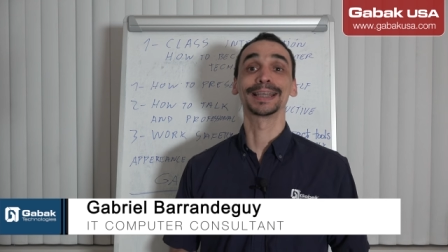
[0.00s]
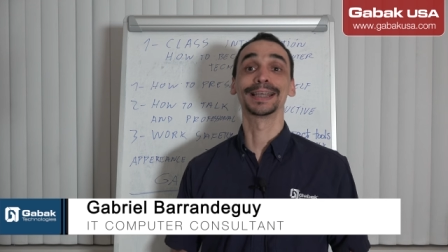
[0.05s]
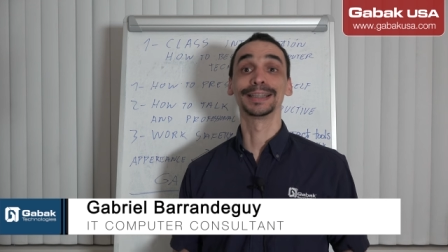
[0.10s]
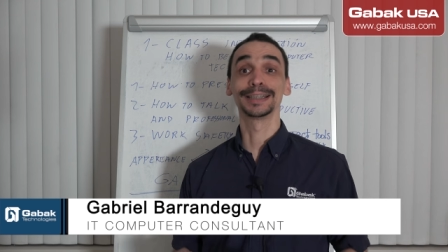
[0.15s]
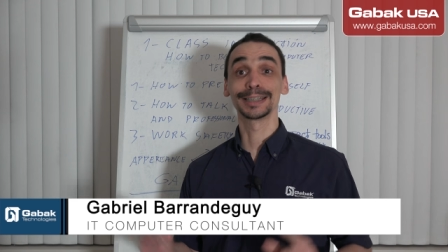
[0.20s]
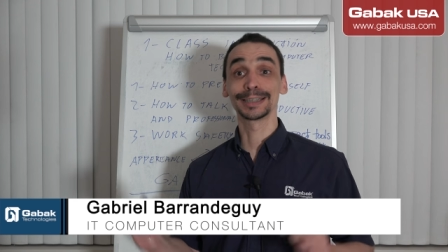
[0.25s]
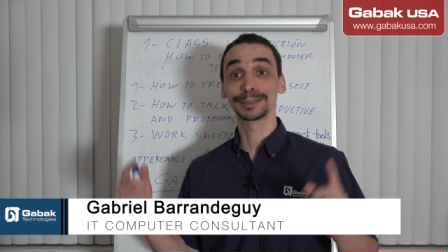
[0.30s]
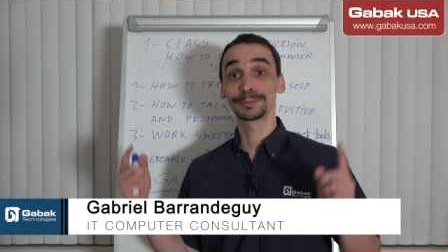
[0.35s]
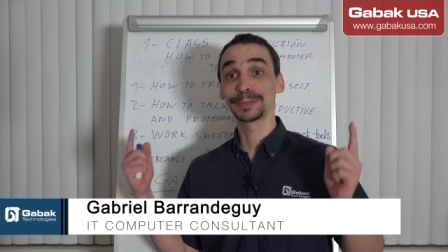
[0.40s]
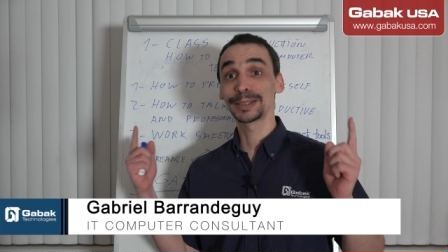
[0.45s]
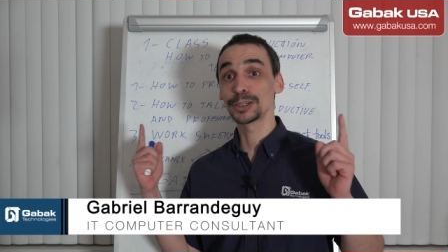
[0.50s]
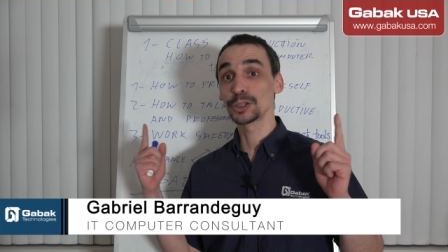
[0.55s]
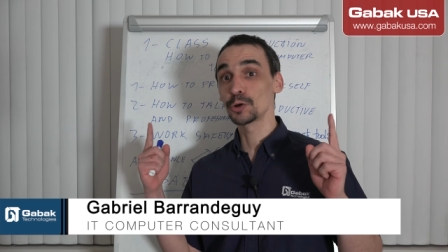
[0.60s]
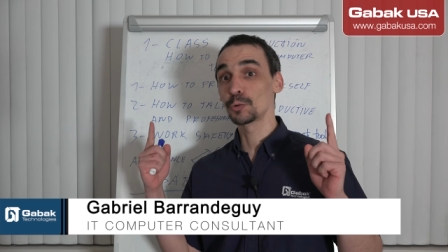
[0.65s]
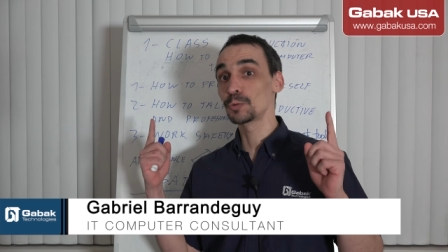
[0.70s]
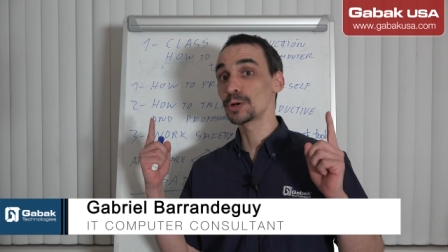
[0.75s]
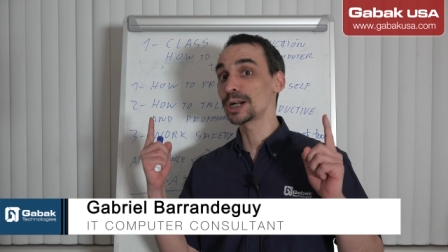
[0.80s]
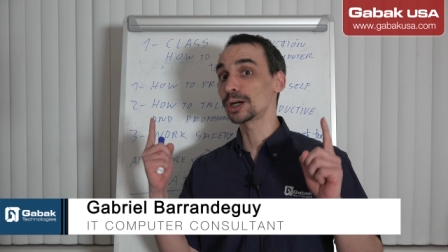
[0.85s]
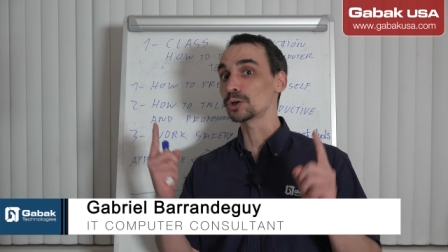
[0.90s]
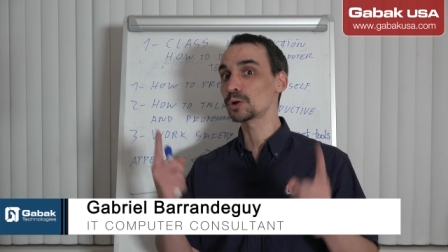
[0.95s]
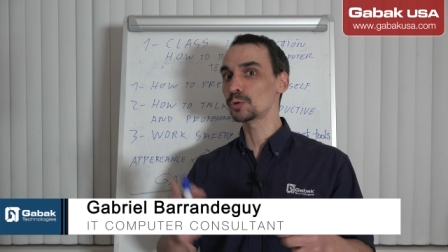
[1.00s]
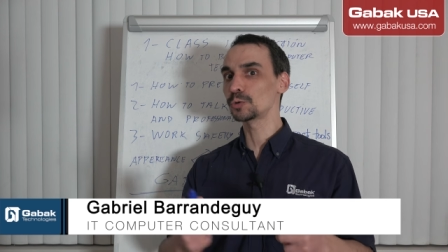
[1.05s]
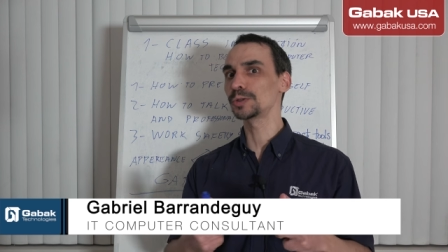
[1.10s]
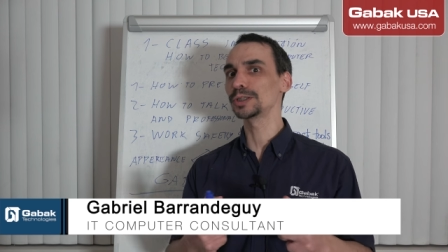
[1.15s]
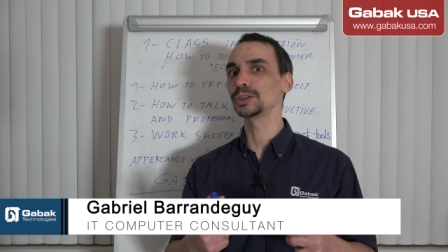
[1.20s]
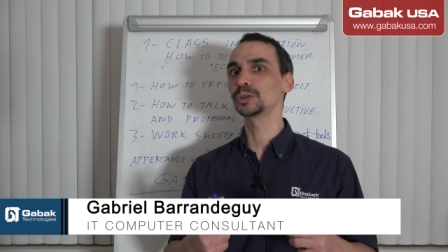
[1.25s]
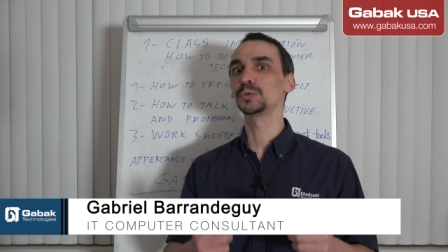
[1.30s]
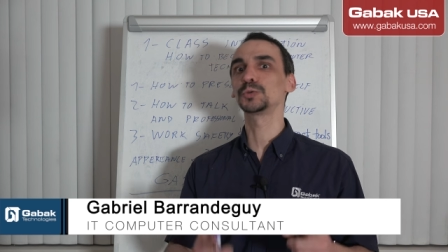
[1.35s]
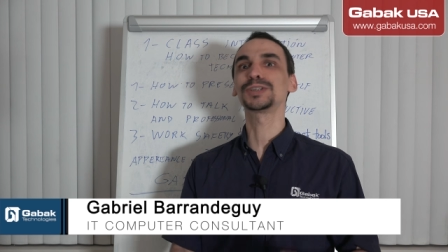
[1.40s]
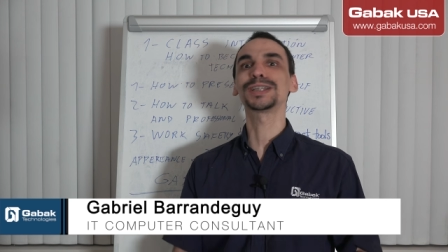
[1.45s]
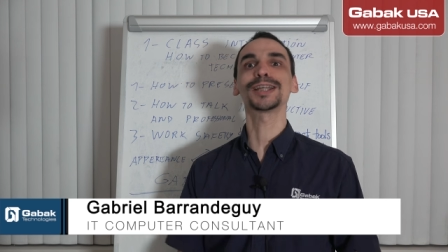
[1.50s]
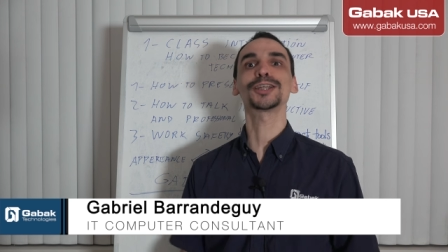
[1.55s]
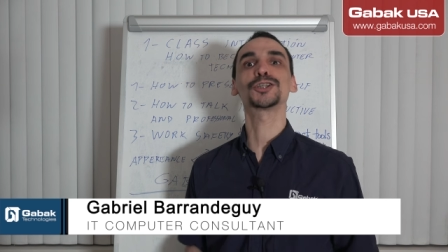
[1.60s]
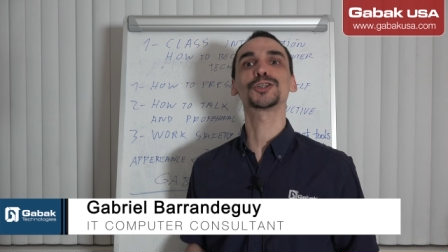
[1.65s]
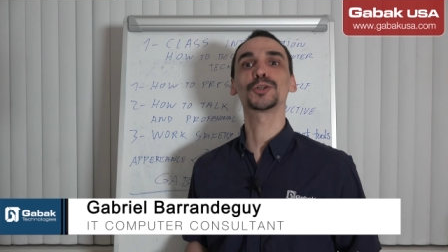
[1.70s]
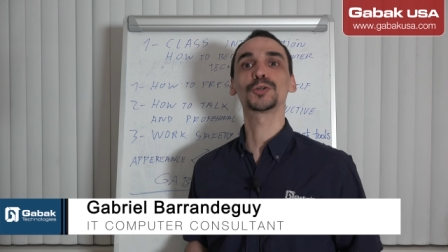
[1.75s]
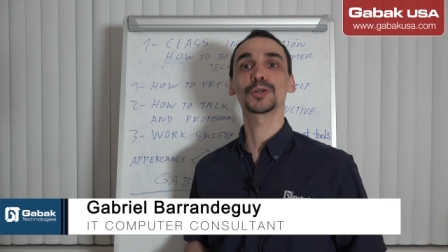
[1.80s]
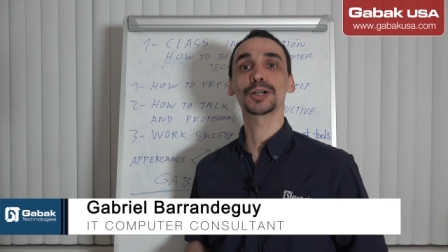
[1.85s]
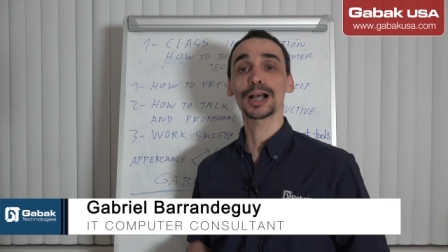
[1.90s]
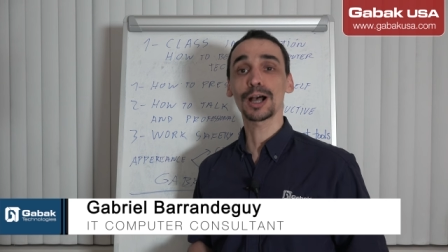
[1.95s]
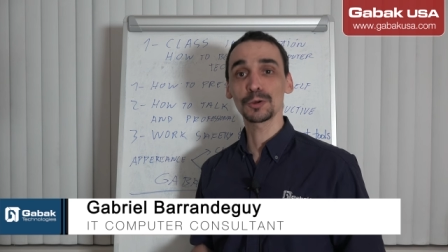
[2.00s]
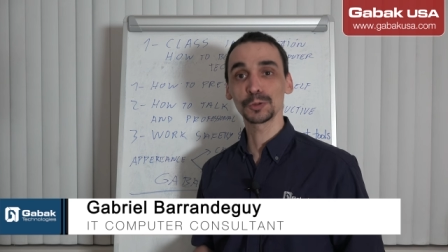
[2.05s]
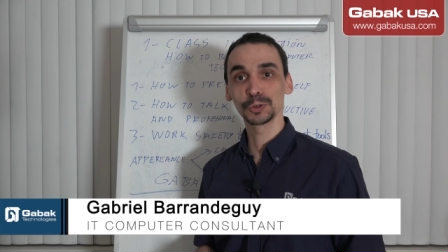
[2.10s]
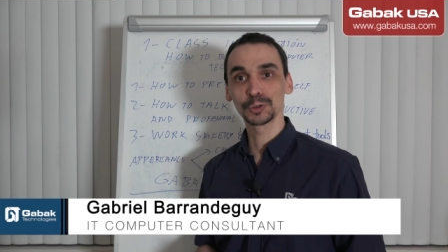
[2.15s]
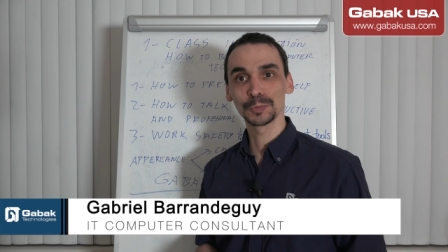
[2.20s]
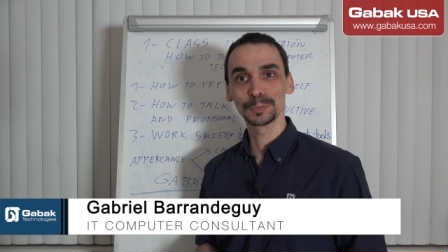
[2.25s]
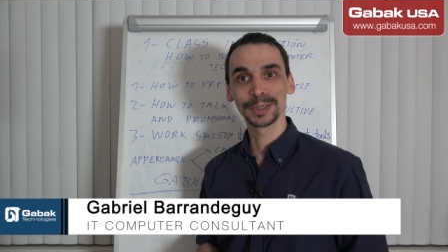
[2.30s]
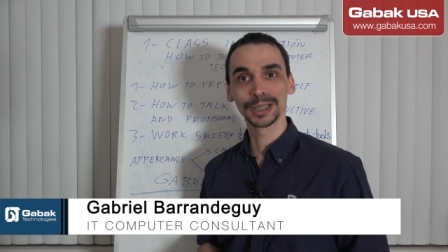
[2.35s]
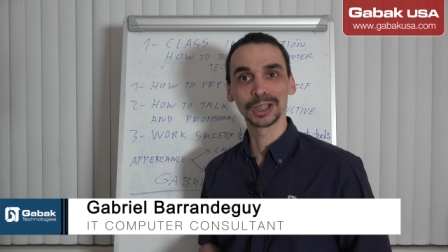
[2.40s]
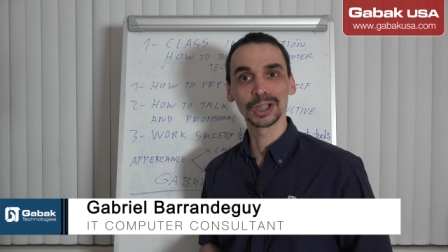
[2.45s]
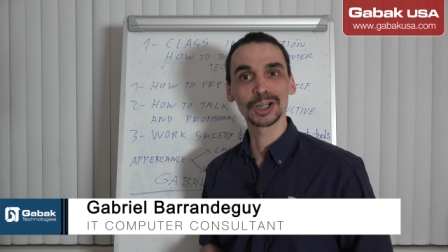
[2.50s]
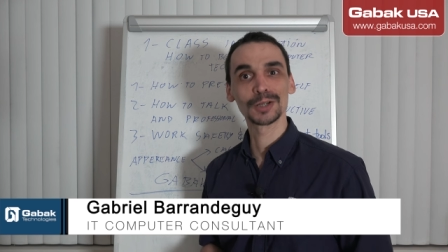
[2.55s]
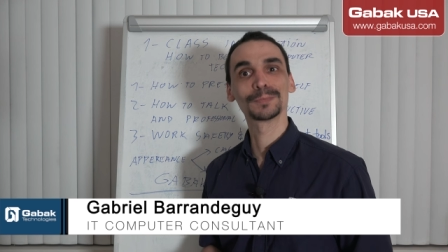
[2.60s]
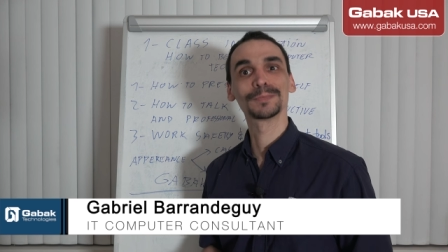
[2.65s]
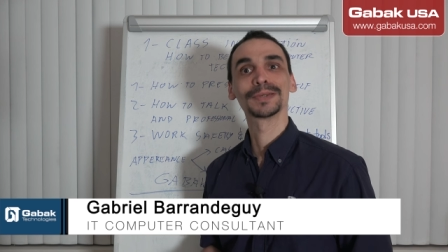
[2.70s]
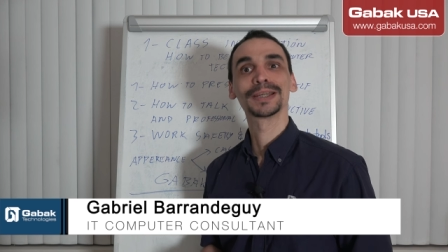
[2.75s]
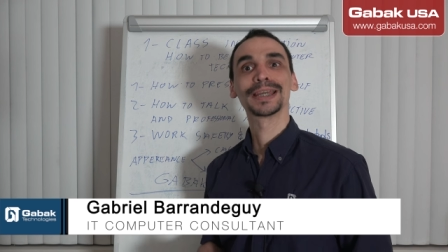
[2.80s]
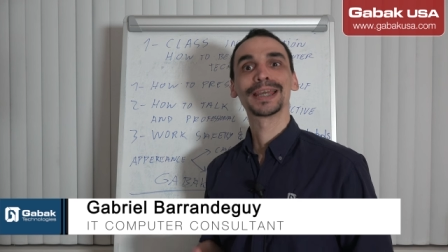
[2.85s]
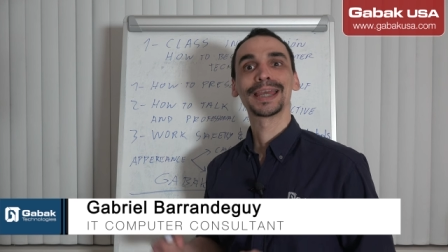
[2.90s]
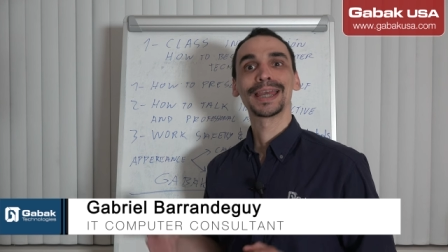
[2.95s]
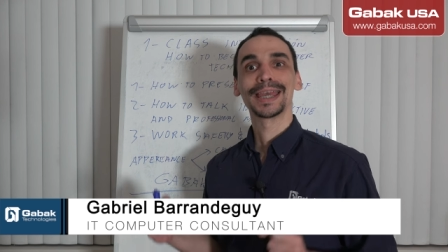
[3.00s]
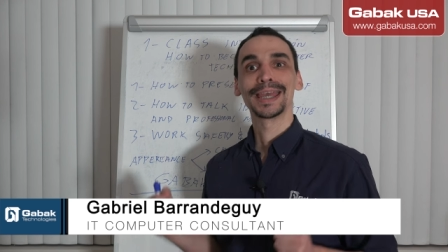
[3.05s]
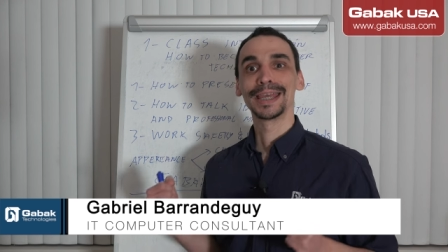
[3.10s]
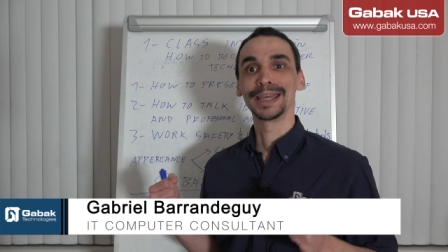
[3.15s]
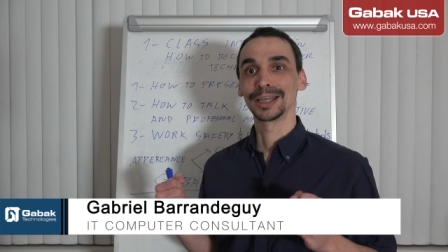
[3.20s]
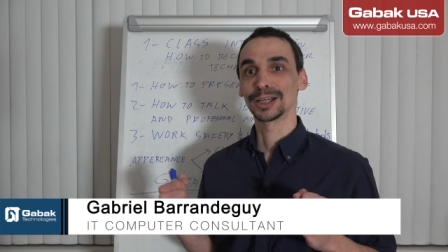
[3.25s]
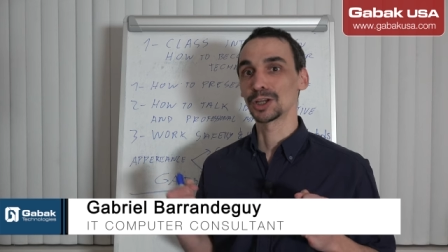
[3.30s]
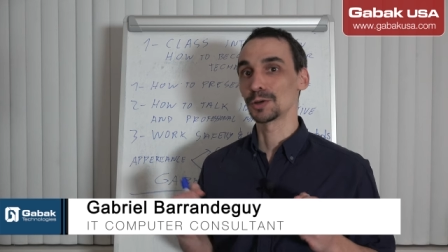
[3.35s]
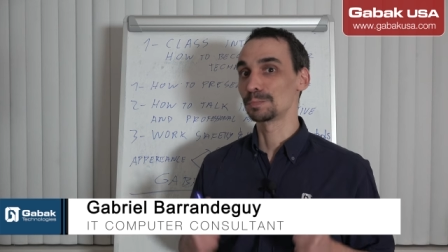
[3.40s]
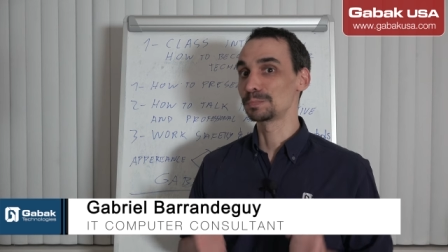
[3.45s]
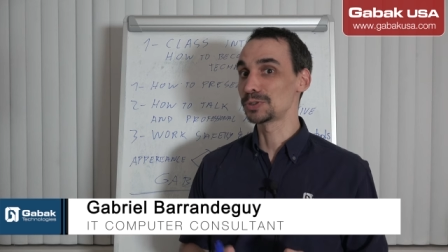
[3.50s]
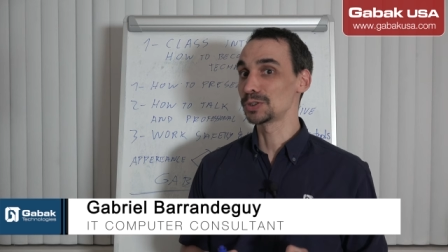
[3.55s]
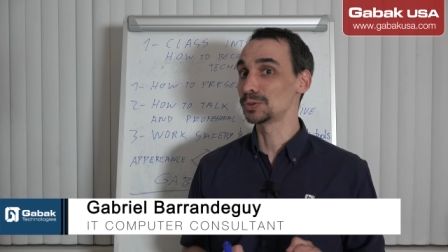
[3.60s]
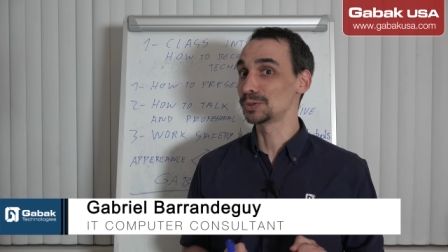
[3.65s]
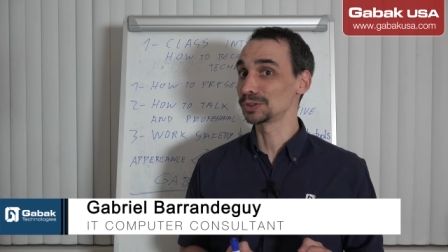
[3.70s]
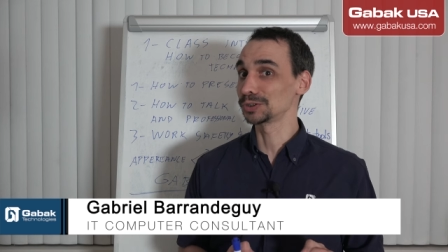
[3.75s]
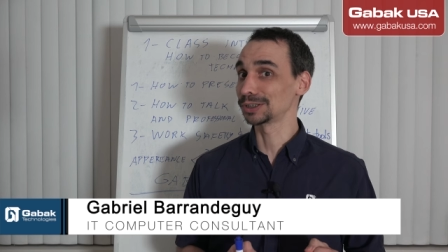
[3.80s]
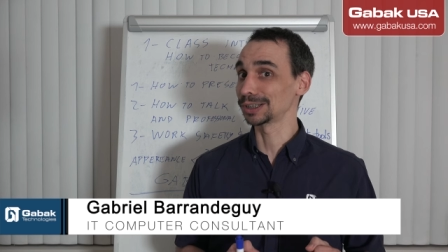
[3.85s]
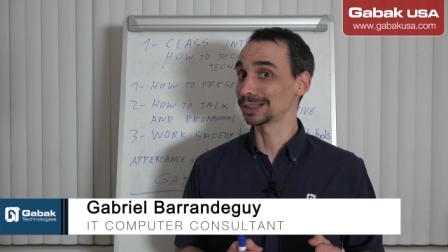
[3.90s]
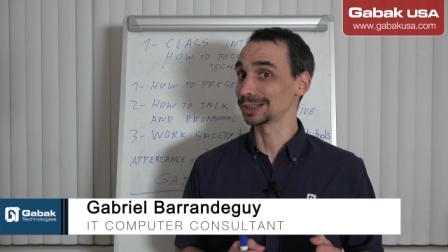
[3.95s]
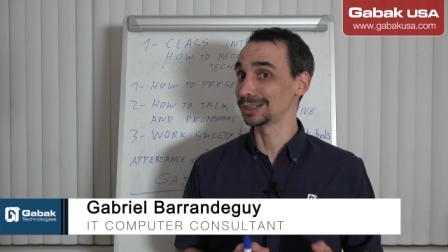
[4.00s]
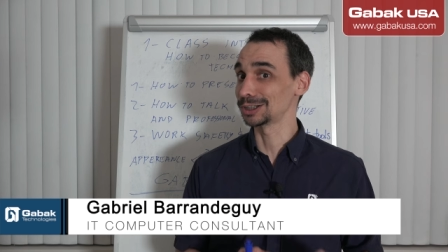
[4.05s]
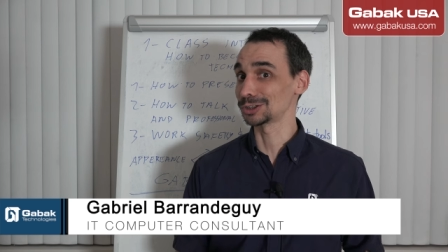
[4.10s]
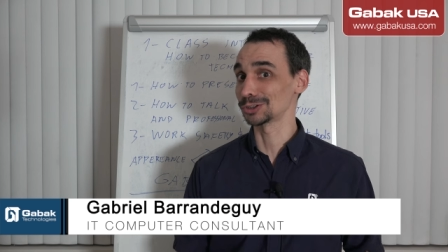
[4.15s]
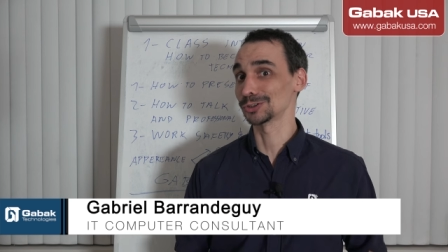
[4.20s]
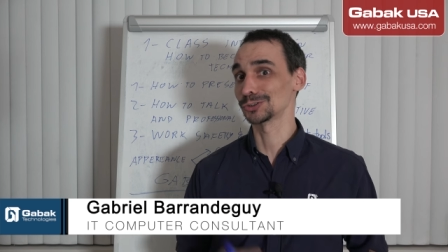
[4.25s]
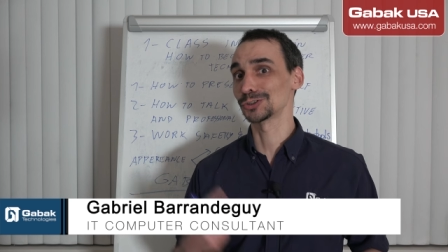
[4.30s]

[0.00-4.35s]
In this video we are going to teach you how to become a computer technician.